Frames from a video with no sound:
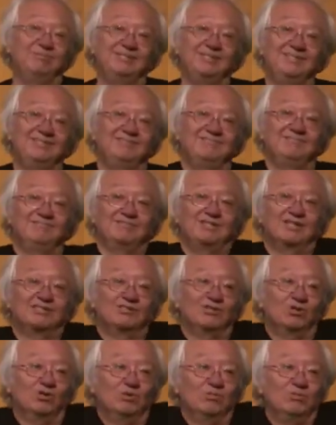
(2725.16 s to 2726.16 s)
in
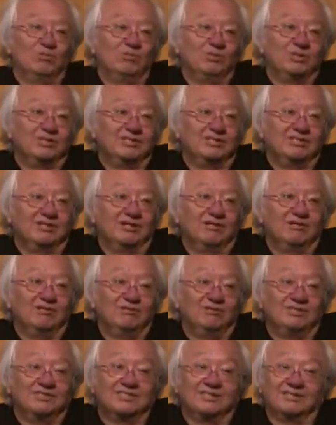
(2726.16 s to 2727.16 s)
October we can
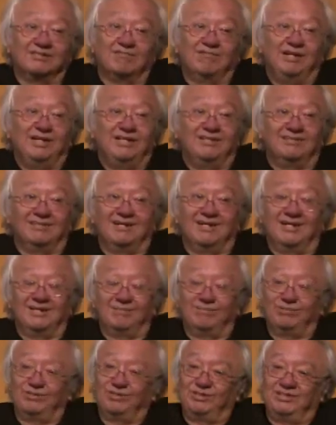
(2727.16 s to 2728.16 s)
go. It's a great
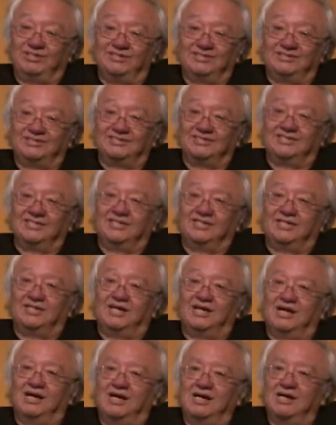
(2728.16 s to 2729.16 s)
library.
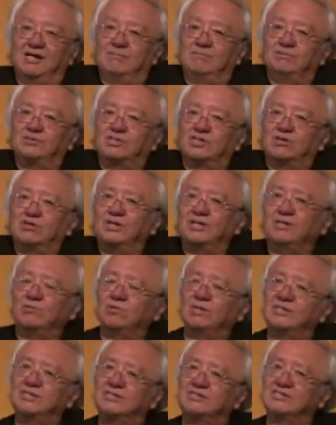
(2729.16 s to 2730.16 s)
Um, so
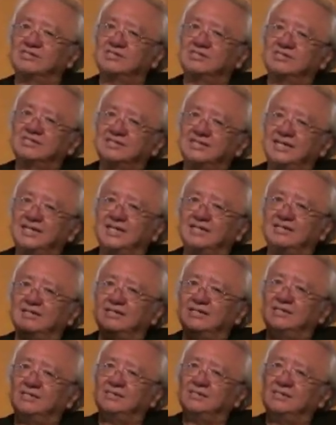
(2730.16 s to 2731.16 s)
anyway, there's an estate,
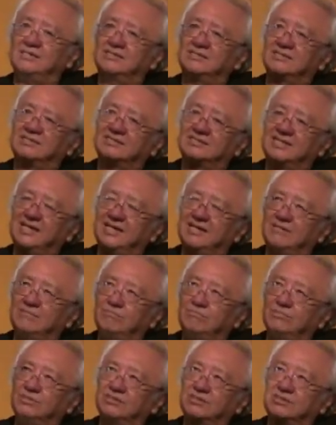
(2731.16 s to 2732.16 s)
and his
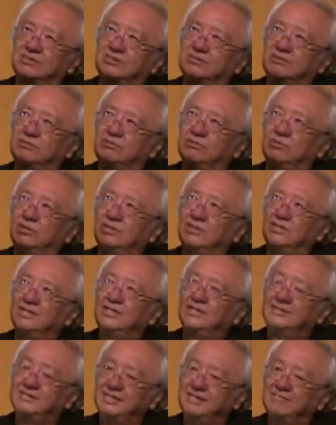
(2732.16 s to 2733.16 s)
estate was to,
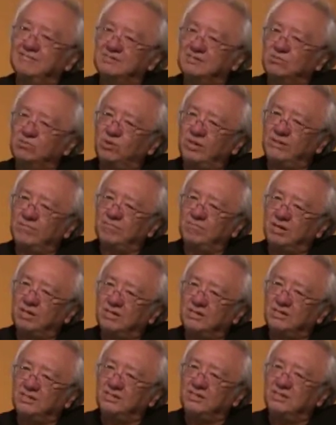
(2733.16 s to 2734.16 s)
it gives away
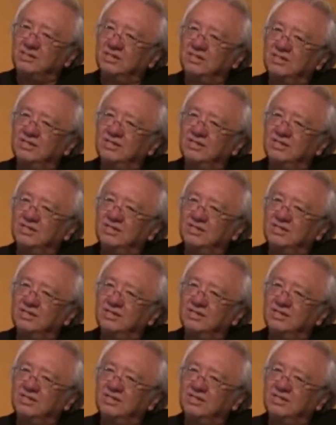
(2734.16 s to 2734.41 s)
money